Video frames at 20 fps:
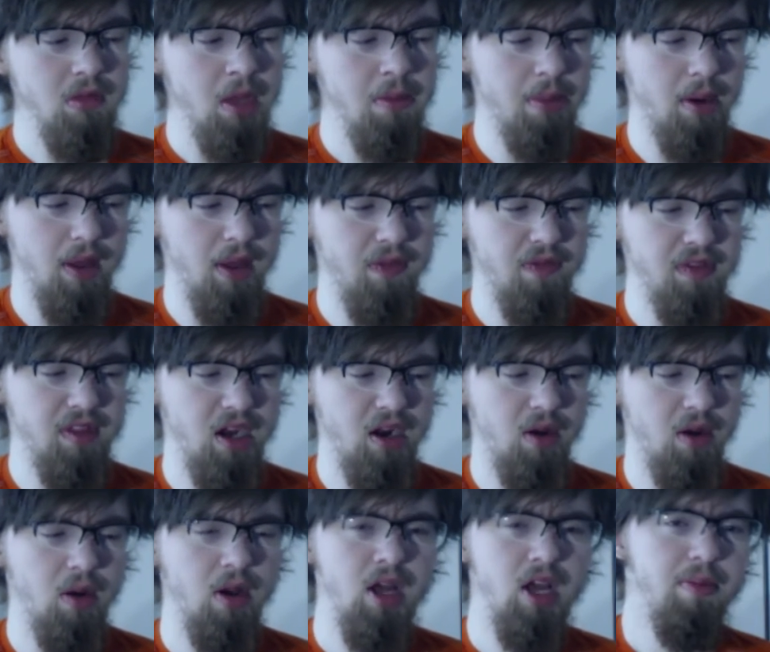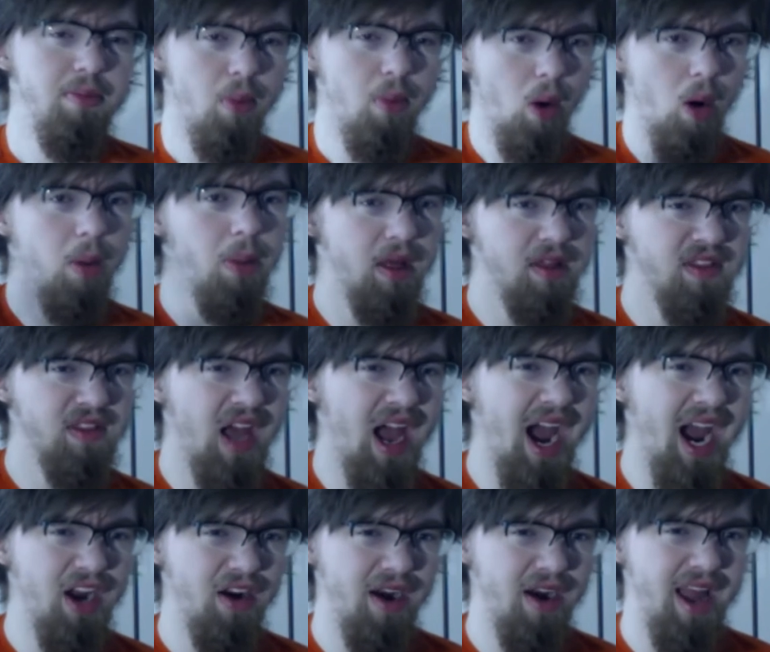But, more on like the
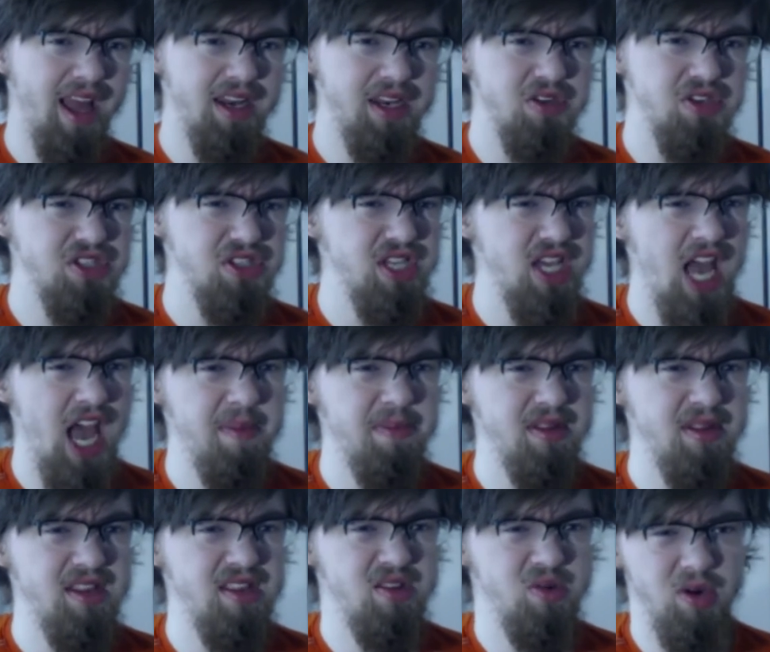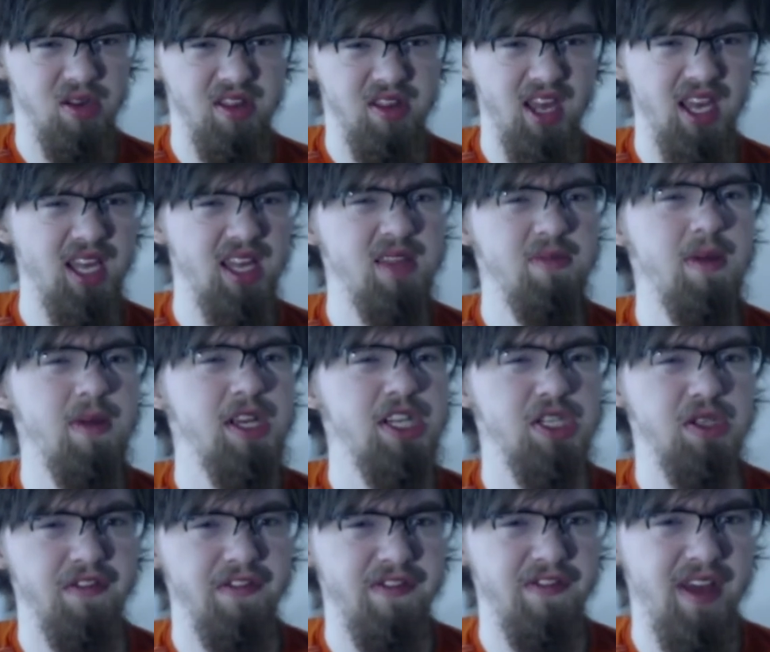higher end usually happens towards like a
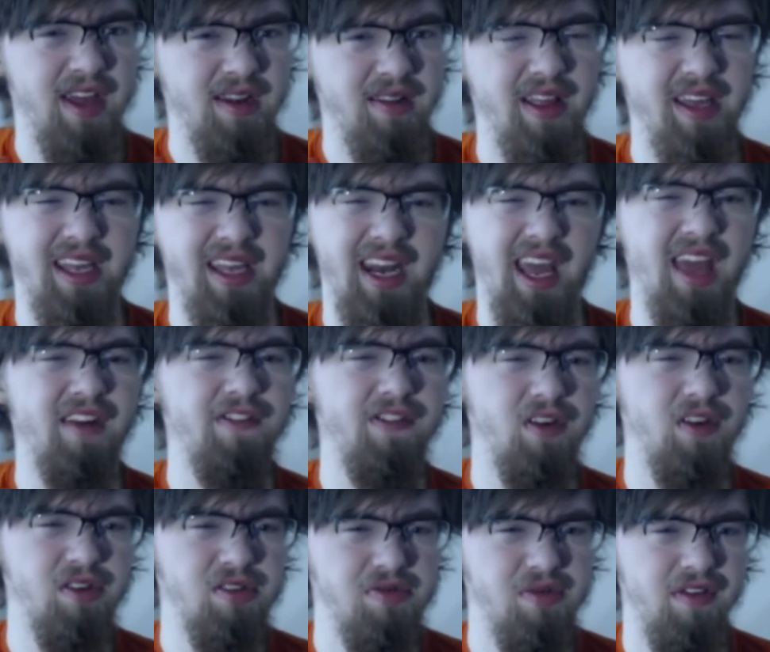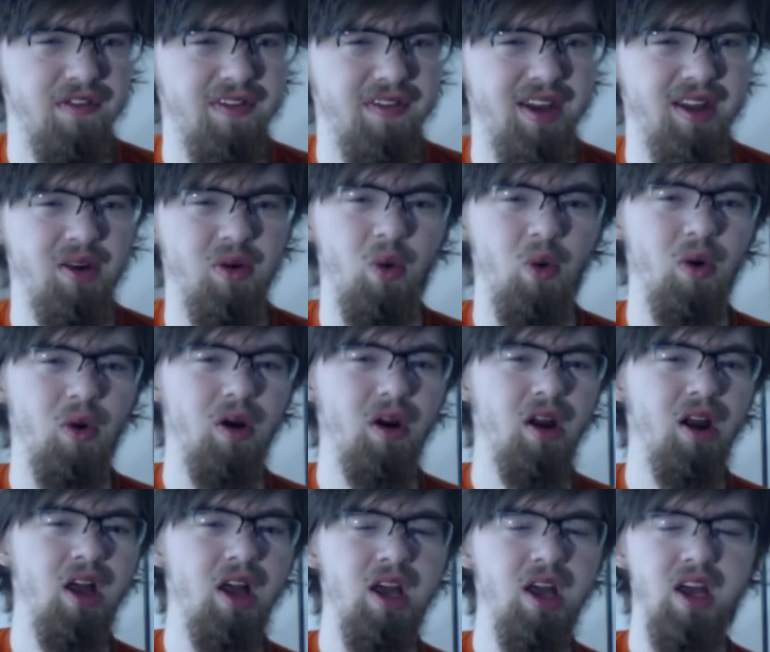special event, like an anniversary event, or
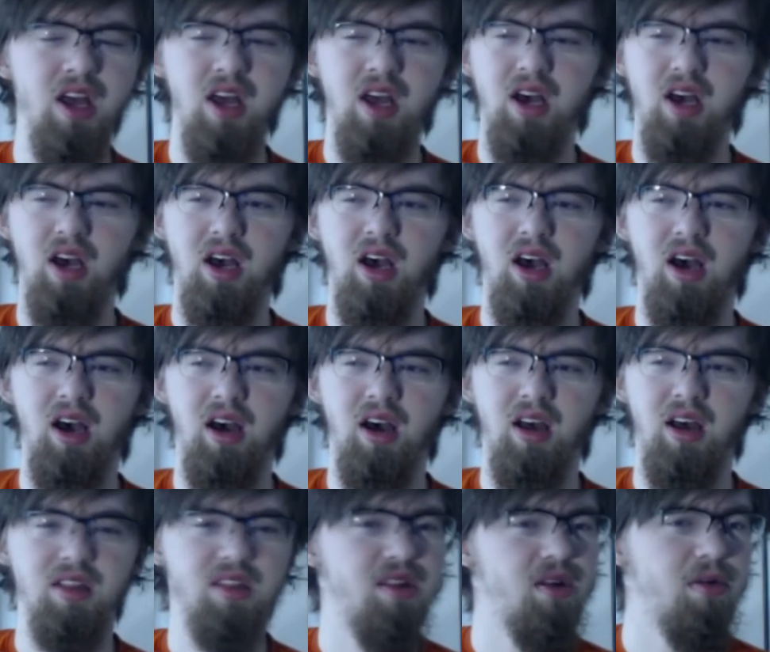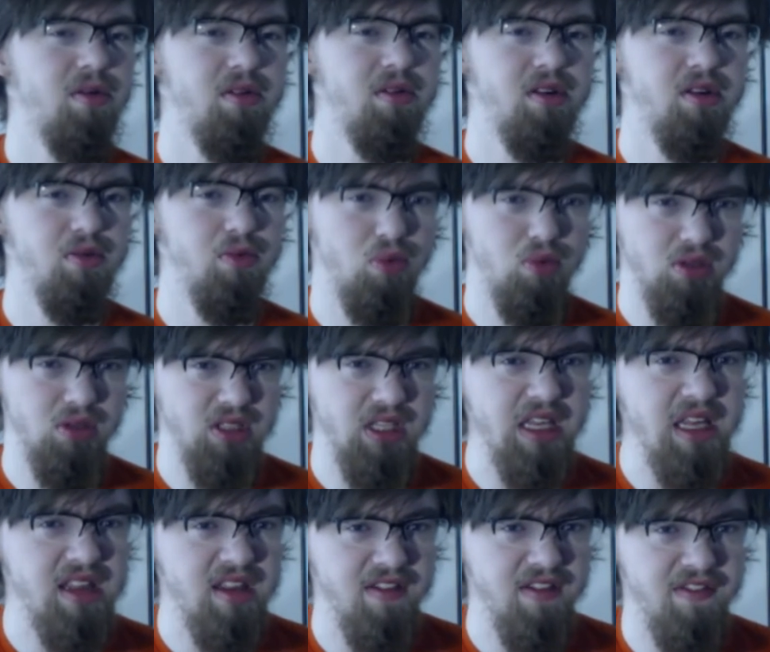a certain
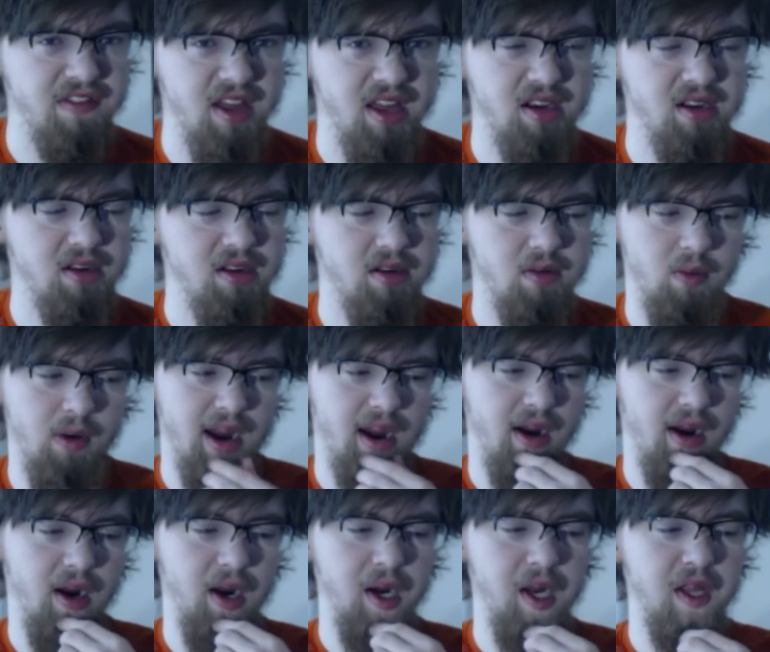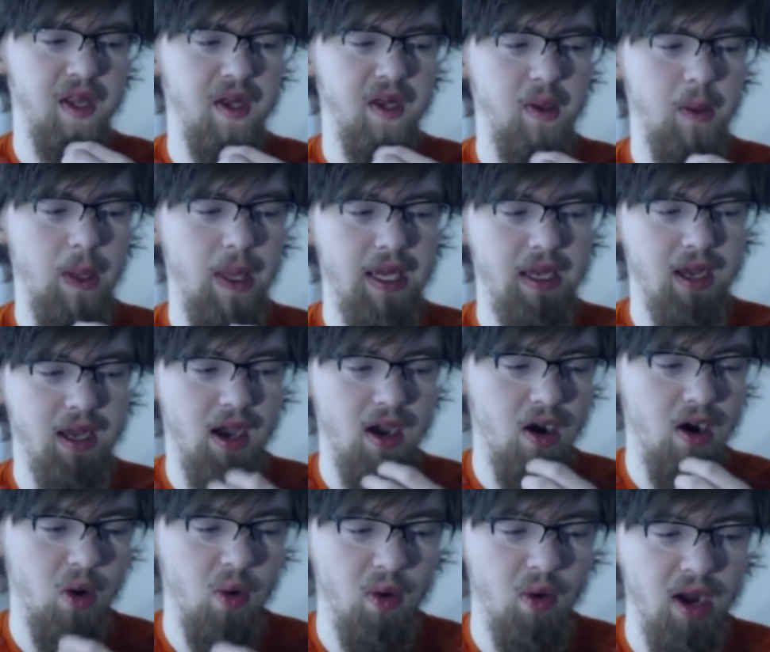release event where they're like,
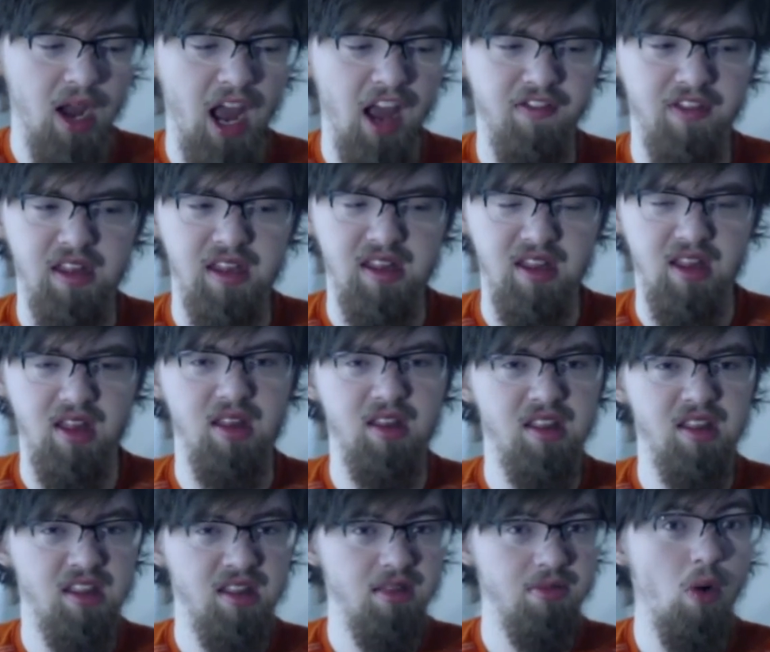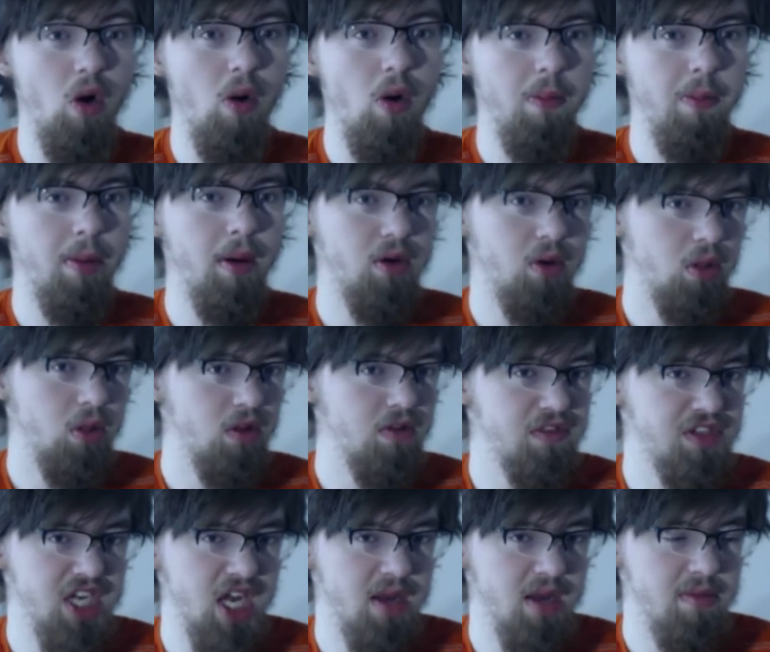oh, have these small bundle of
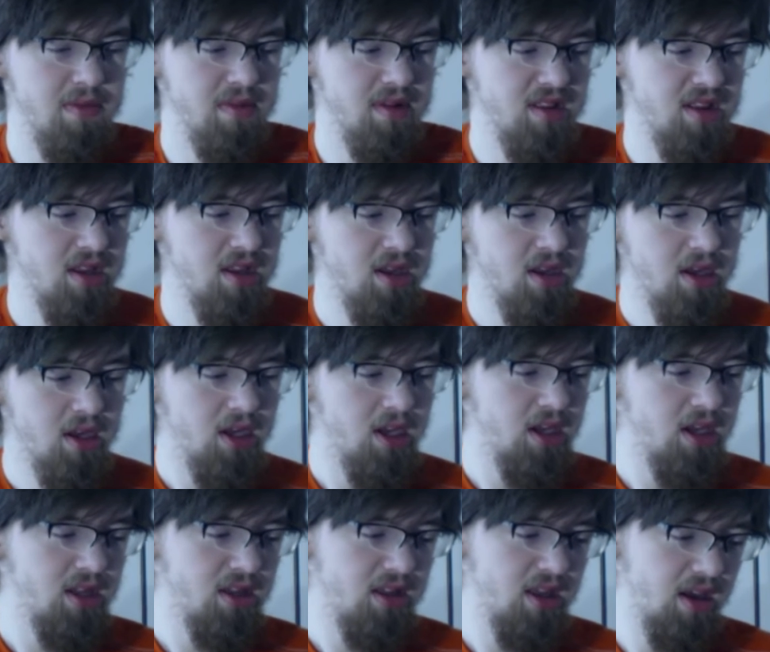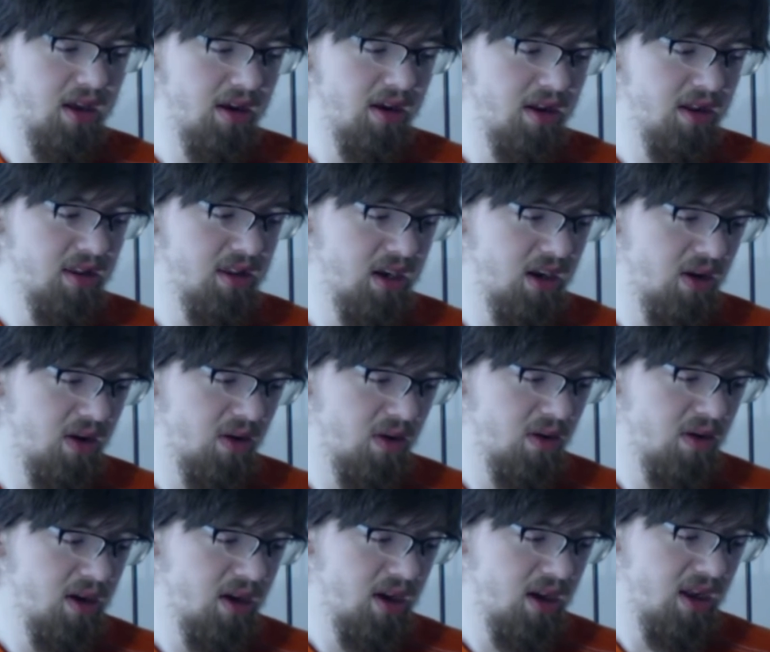gems to,
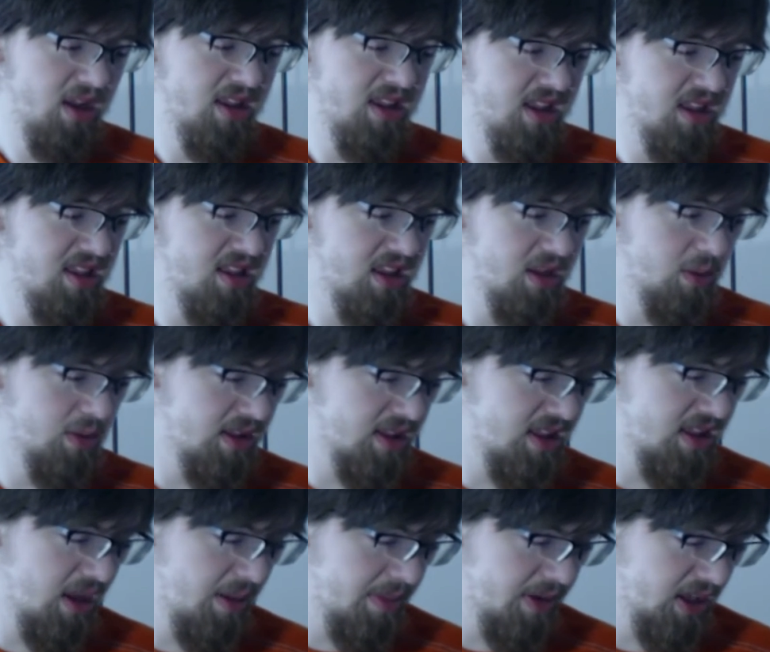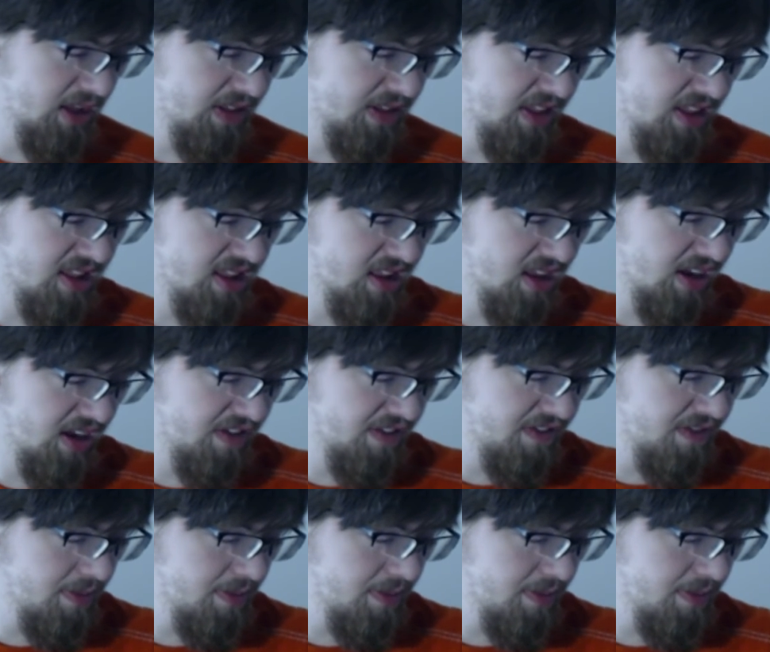assist you in summoning this stuff.